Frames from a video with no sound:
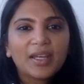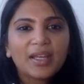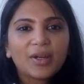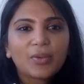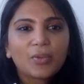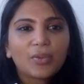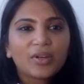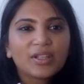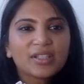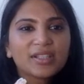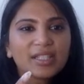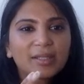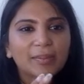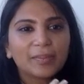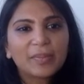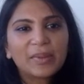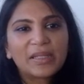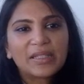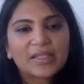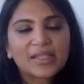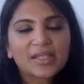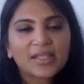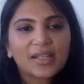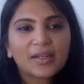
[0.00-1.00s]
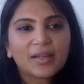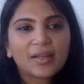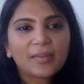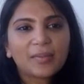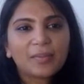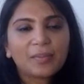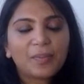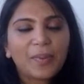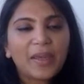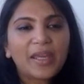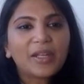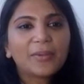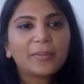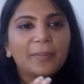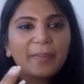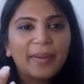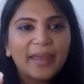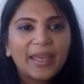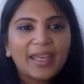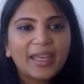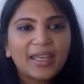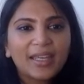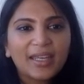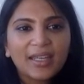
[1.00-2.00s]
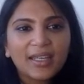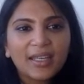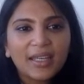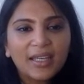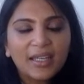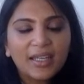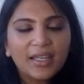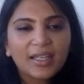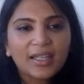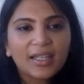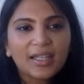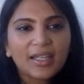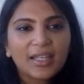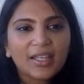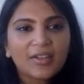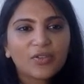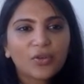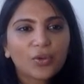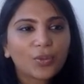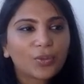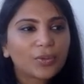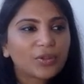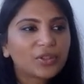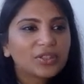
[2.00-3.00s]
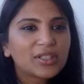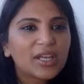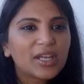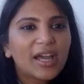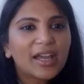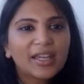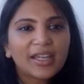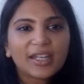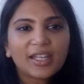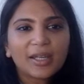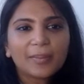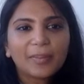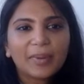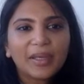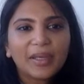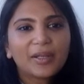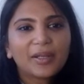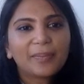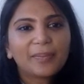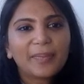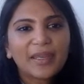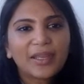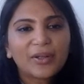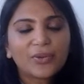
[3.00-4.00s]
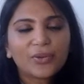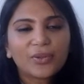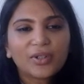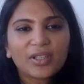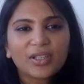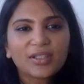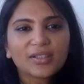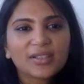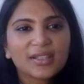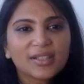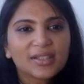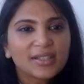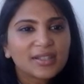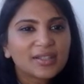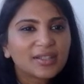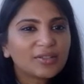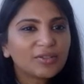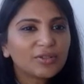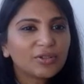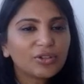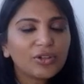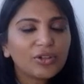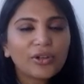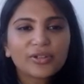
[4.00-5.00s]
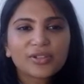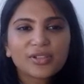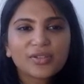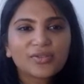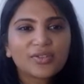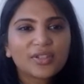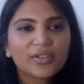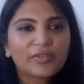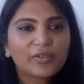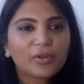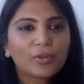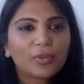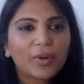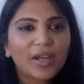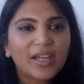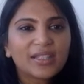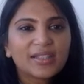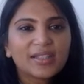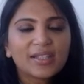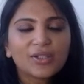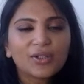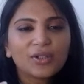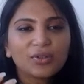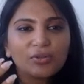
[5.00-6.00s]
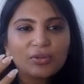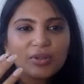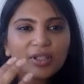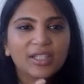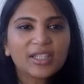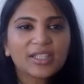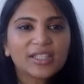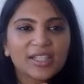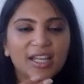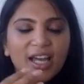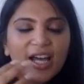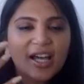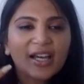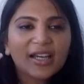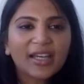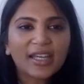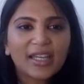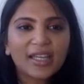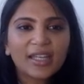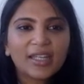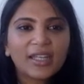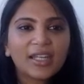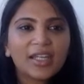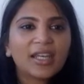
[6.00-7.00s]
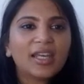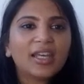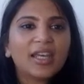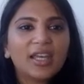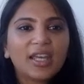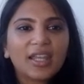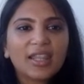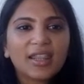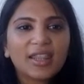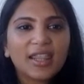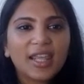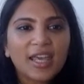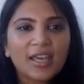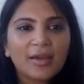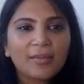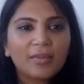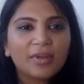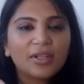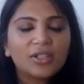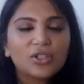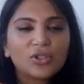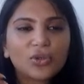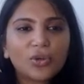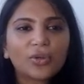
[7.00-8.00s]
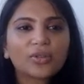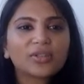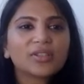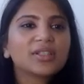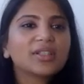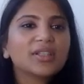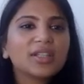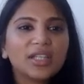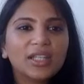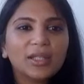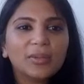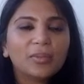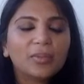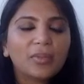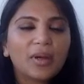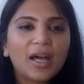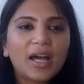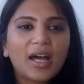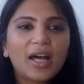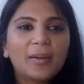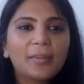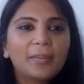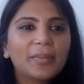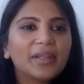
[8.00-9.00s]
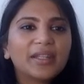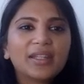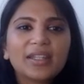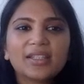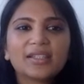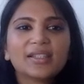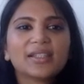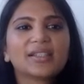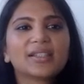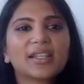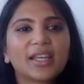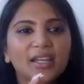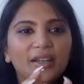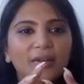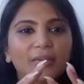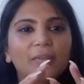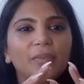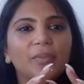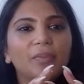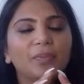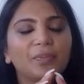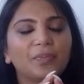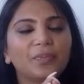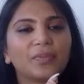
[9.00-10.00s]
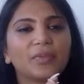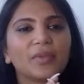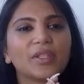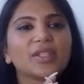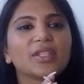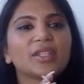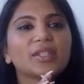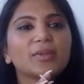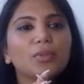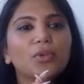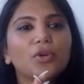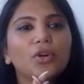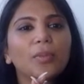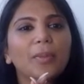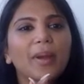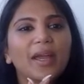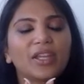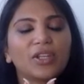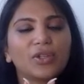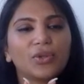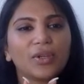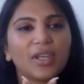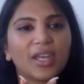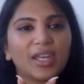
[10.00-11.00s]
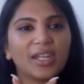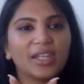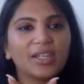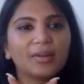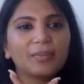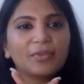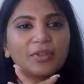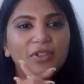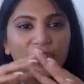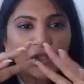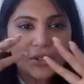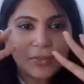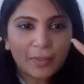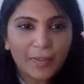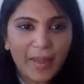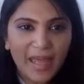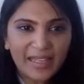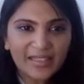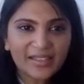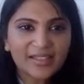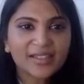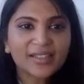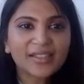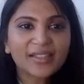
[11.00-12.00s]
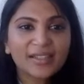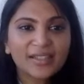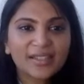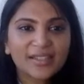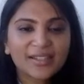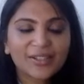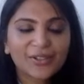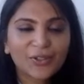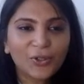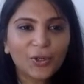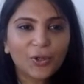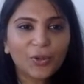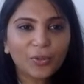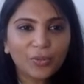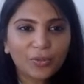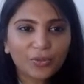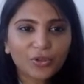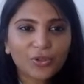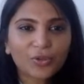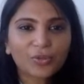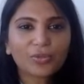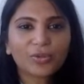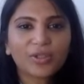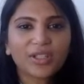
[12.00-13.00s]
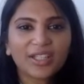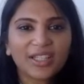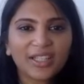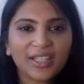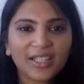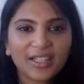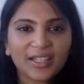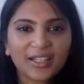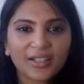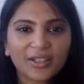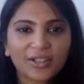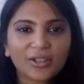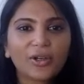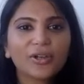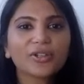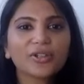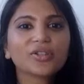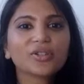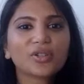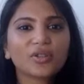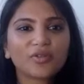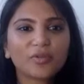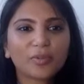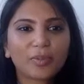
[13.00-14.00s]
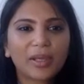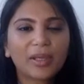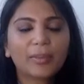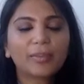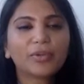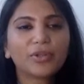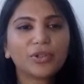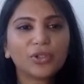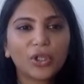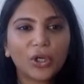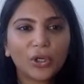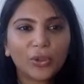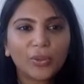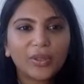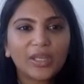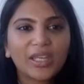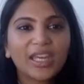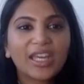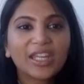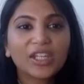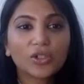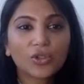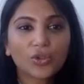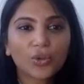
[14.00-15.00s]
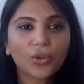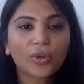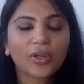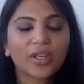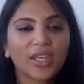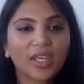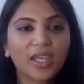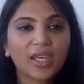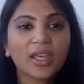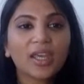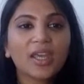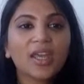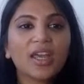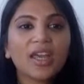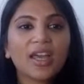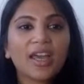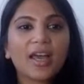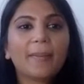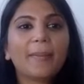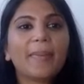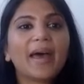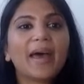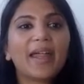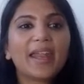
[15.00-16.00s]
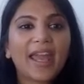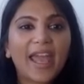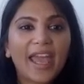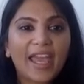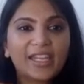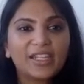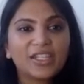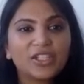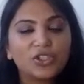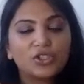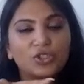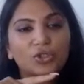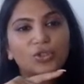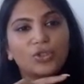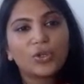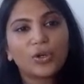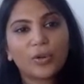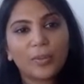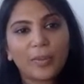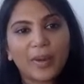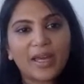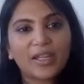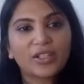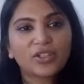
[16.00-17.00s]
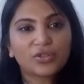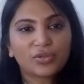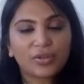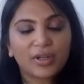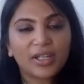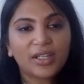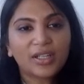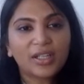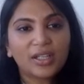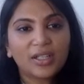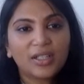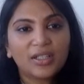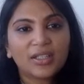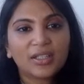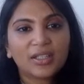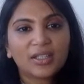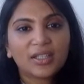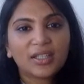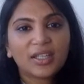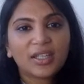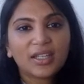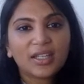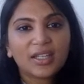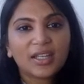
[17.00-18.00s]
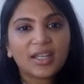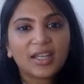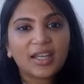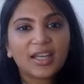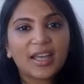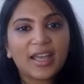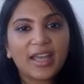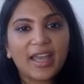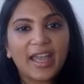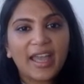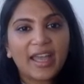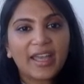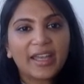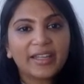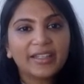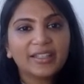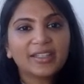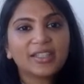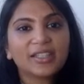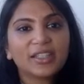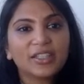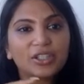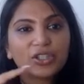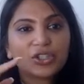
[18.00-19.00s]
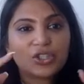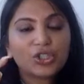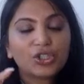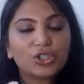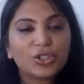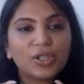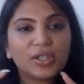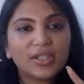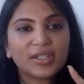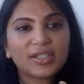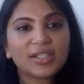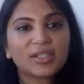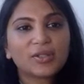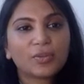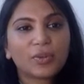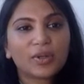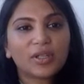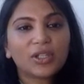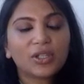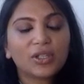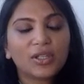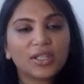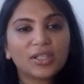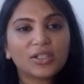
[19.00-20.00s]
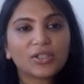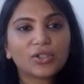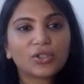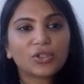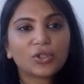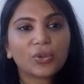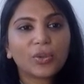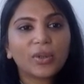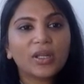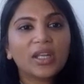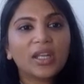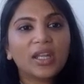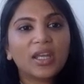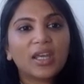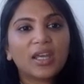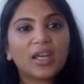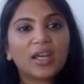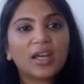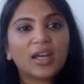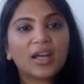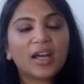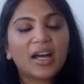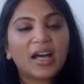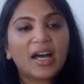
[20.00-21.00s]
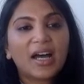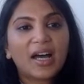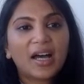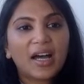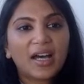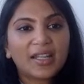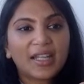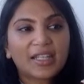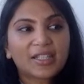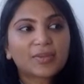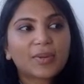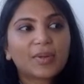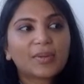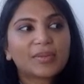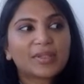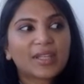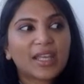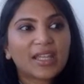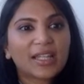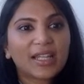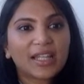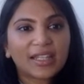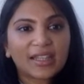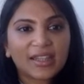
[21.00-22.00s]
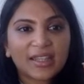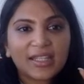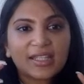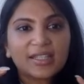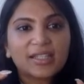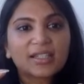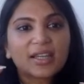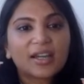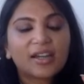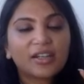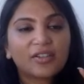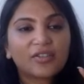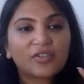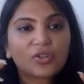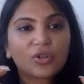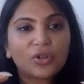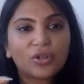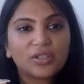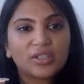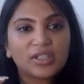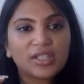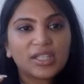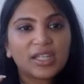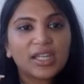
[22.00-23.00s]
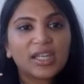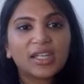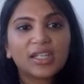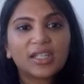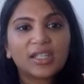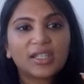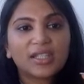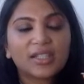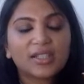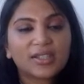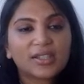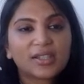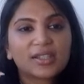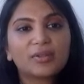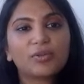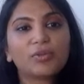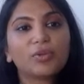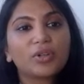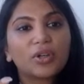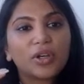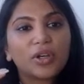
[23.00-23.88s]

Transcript: whereas in B2B, if you're targeting a B2B audience, there's lots of different ways that you can really target them and talk to them. But this is more about you getting to masses, to really lots of people knowing and talking about, hey, did you know about Treiner? Hey, this is what you need to do. And that's why I'm saying these kind of content is going